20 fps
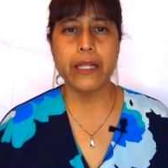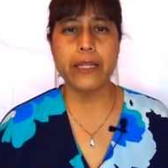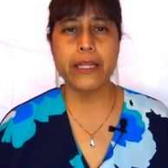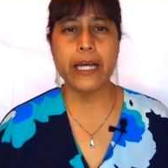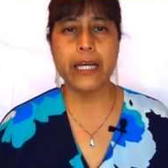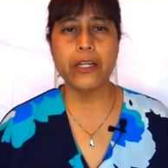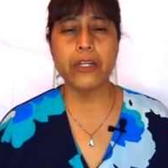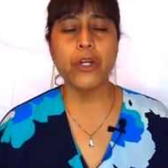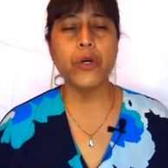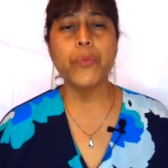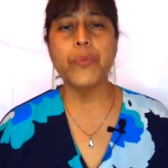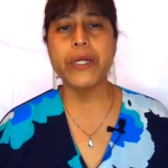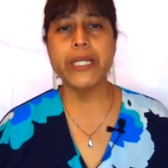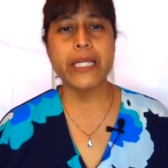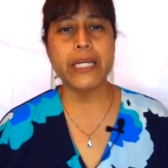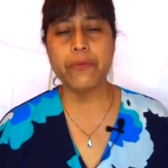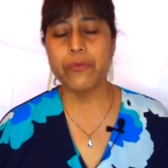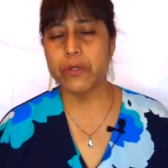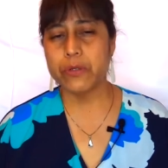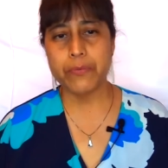that
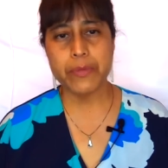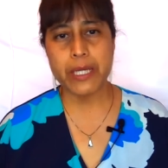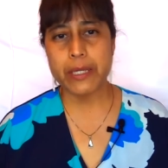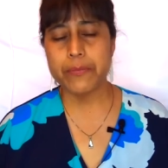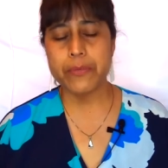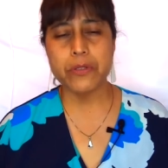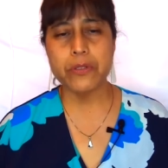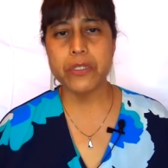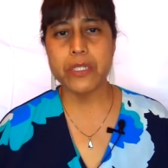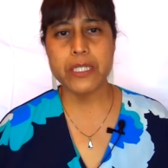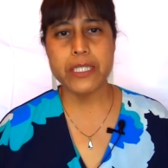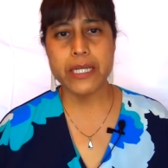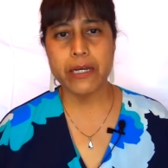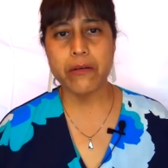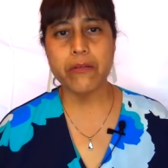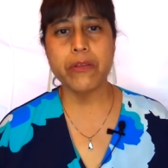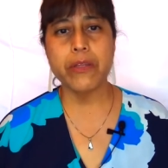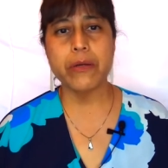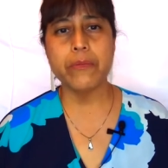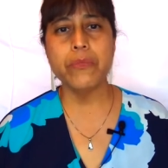nobody will be able to
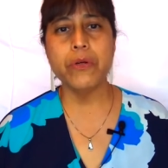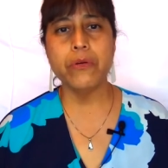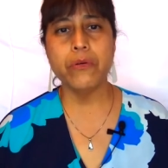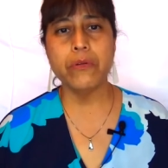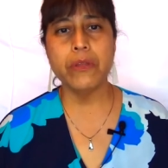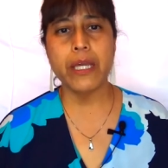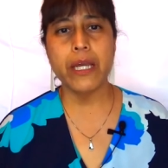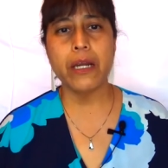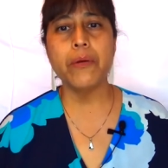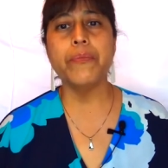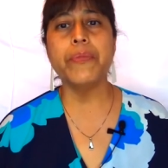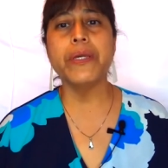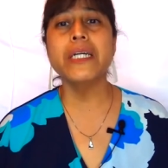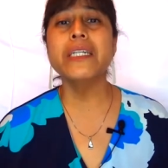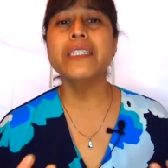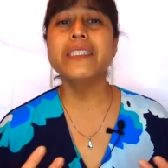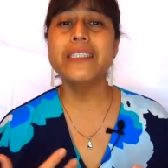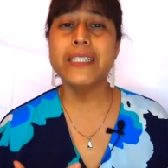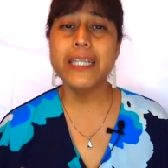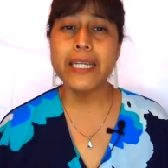tell them who they are
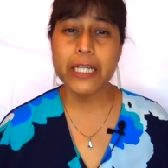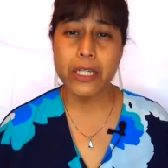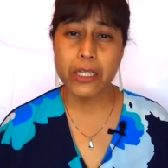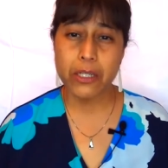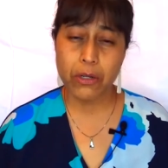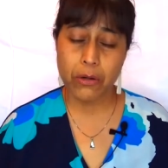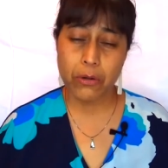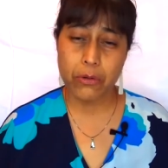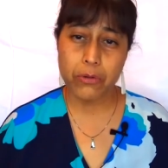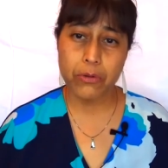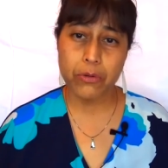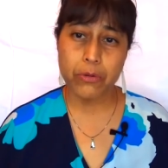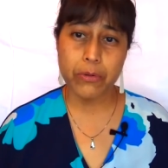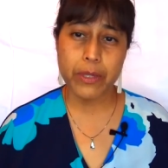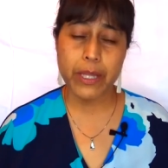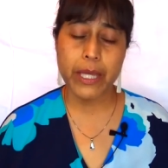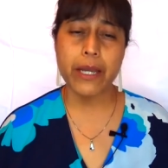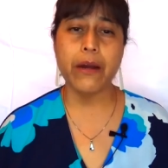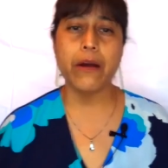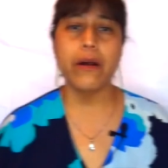because they know who
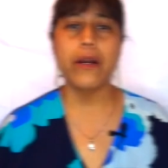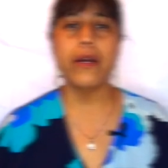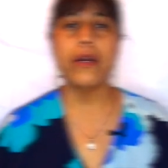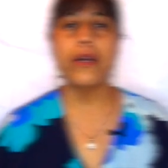they are.